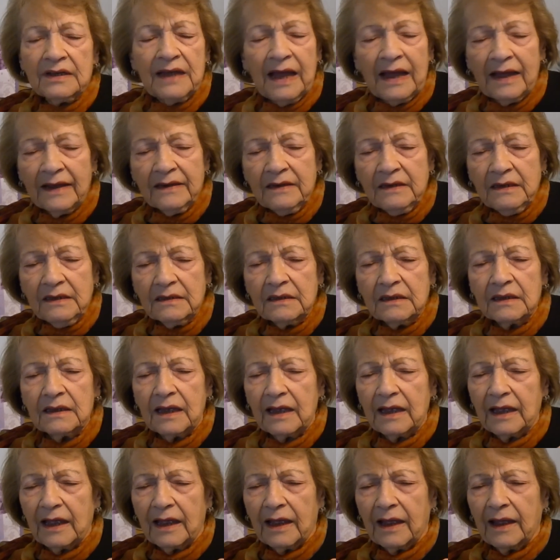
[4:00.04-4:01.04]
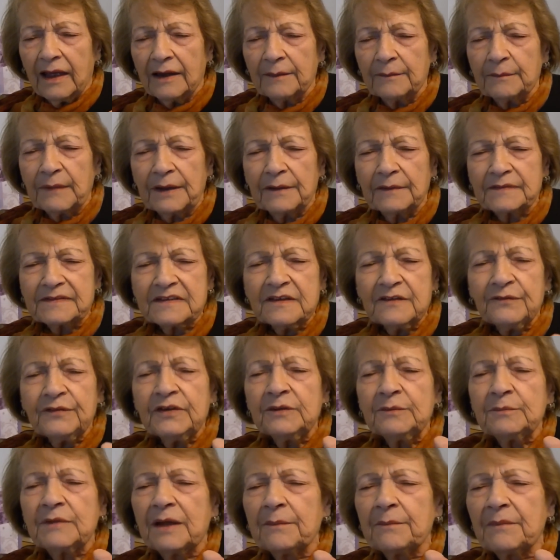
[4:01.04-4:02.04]
gun, and myself
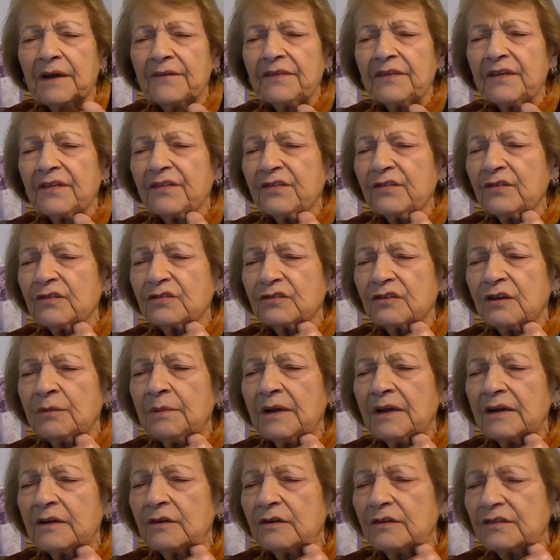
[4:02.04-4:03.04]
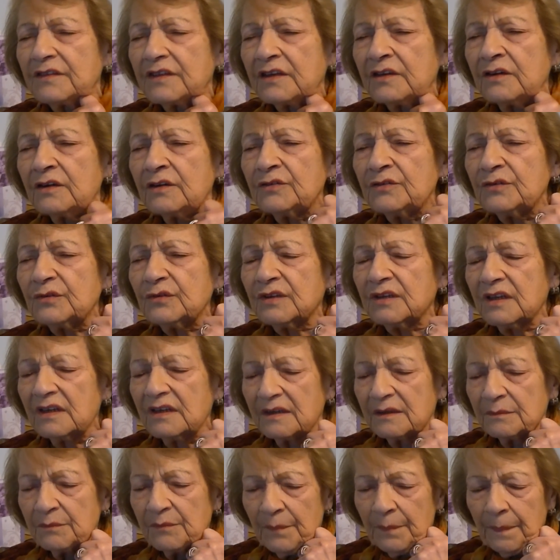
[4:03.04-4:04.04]
and my mother thought, oh my God, they're going to kill
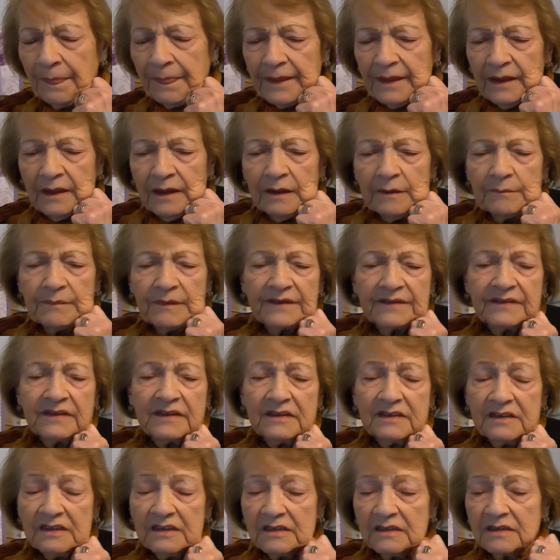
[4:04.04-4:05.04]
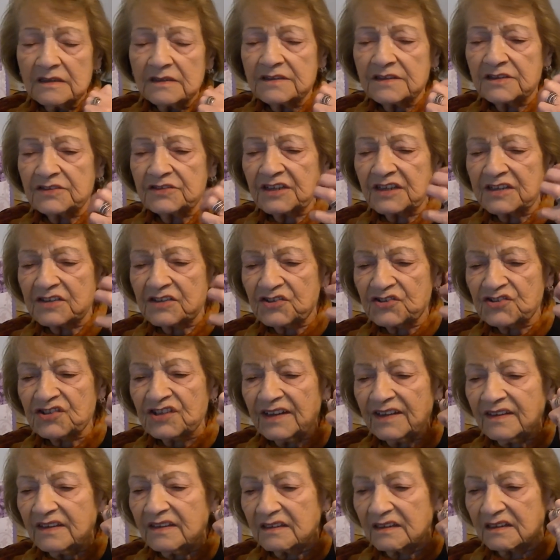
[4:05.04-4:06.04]
him. But they didn't. They just
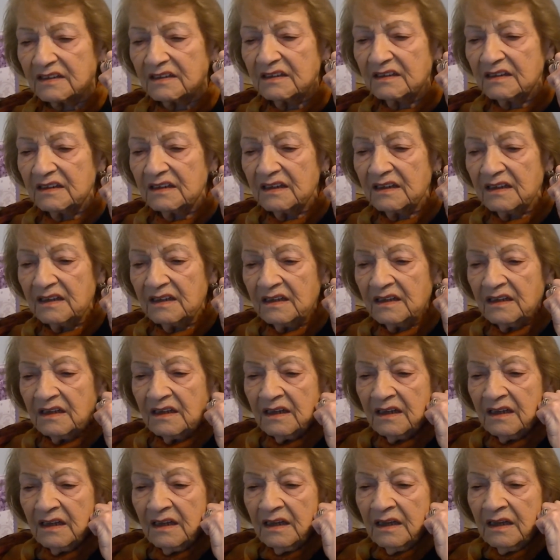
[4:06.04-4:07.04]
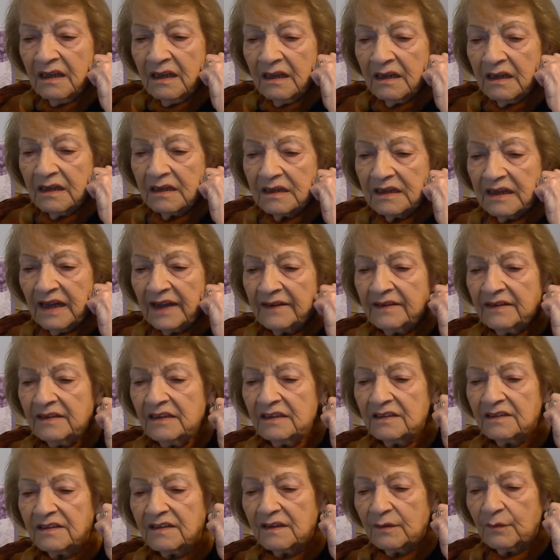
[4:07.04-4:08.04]
shot the gun
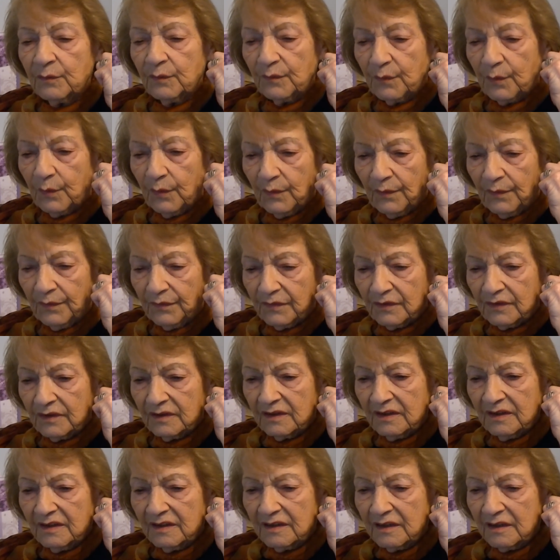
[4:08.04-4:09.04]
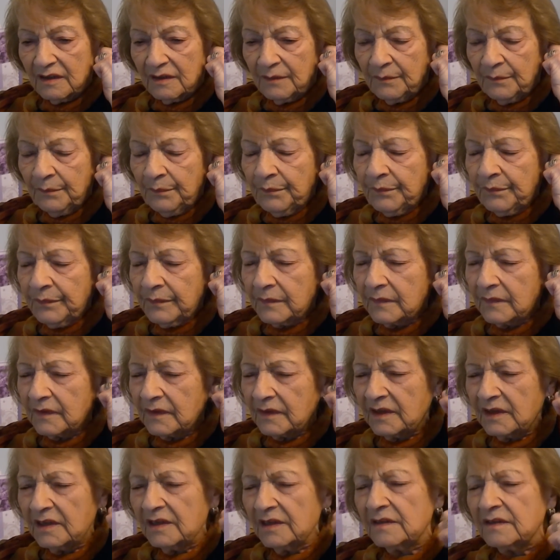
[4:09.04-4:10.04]
near the
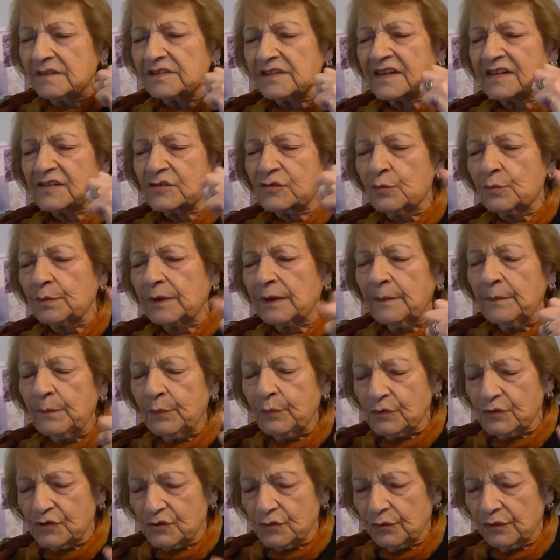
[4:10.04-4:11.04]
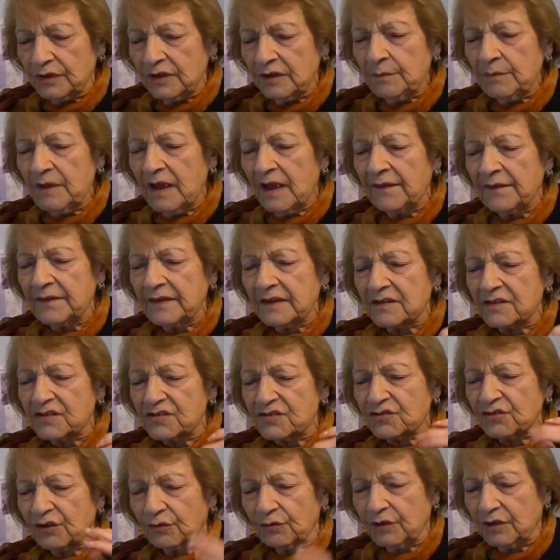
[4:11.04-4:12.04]
ear, just to bamboozle him, and they
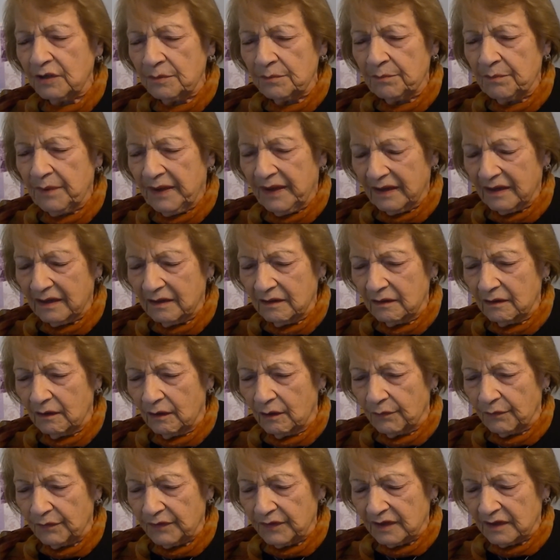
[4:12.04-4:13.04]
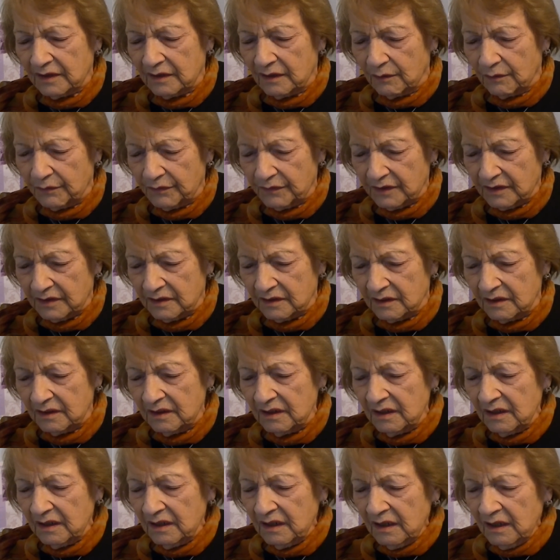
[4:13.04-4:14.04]
throw him back on the
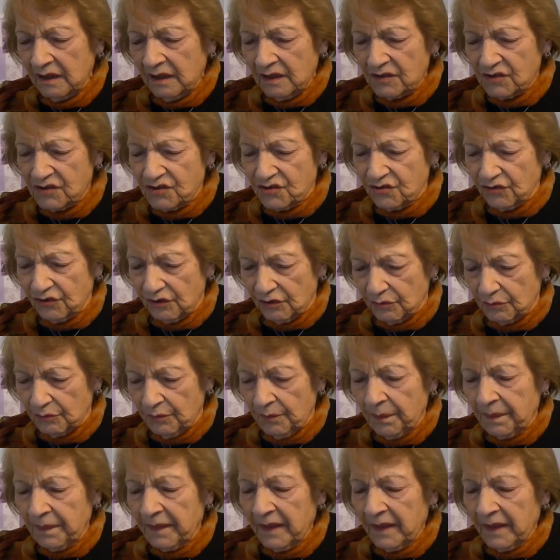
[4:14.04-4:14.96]
straw.